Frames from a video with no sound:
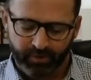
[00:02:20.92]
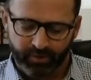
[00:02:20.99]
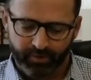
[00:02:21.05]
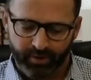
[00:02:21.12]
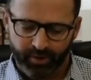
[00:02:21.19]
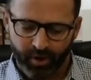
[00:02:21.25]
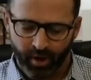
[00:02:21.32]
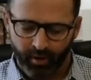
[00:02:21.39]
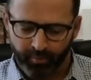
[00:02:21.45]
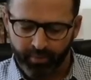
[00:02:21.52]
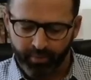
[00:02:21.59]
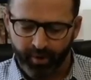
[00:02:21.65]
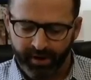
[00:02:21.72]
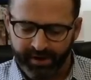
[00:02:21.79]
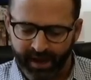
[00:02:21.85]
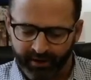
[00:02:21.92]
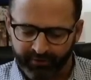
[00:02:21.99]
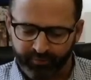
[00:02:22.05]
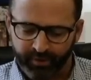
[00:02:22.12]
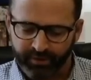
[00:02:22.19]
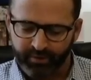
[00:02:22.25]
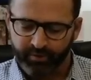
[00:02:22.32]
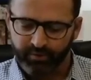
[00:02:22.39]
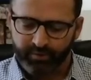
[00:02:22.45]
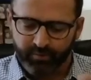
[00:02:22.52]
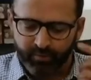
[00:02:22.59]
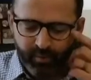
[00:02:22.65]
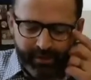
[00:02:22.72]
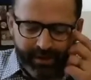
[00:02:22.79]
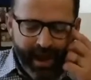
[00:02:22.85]
To your other point, yes, we do.
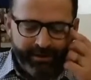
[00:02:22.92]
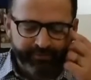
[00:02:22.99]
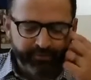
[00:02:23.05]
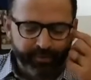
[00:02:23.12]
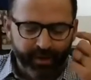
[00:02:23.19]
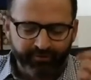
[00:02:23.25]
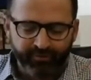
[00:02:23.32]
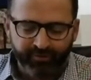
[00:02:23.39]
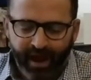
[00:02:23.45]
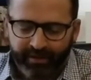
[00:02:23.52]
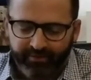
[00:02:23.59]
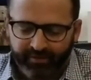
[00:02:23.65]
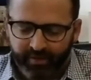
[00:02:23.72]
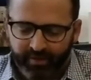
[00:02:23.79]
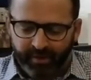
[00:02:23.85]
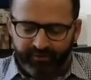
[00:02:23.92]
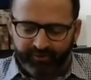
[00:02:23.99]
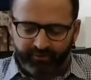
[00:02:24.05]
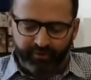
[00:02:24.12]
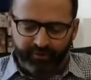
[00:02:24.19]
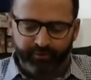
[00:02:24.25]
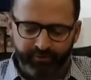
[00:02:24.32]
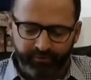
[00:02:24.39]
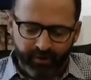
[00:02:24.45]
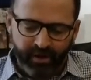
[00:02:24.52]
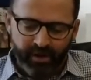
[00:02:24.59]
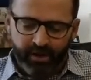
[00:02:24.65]
We kind of specialize in the mixed use